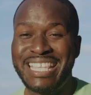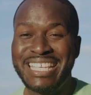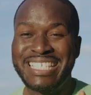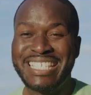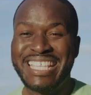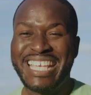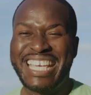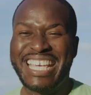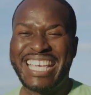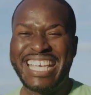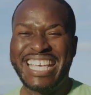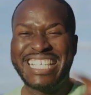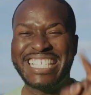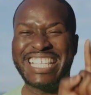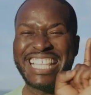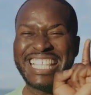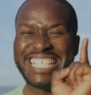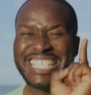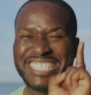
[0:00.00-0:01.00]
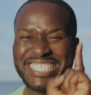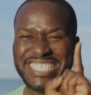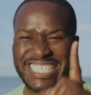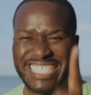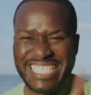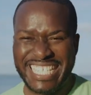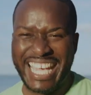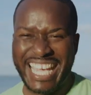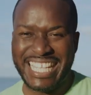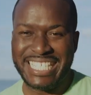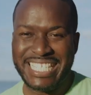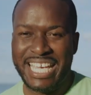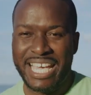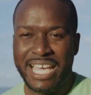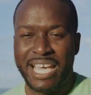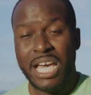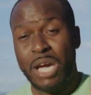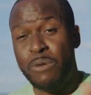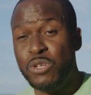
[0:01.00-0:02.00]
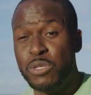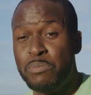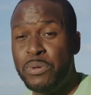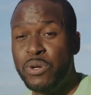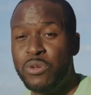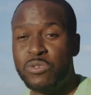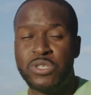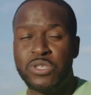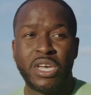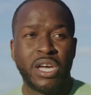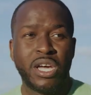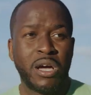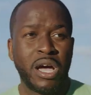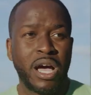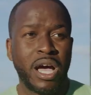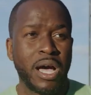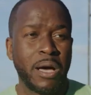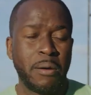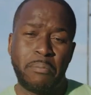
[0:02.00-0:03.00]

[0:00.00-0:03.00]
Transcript: this thing is legit. It was built uh,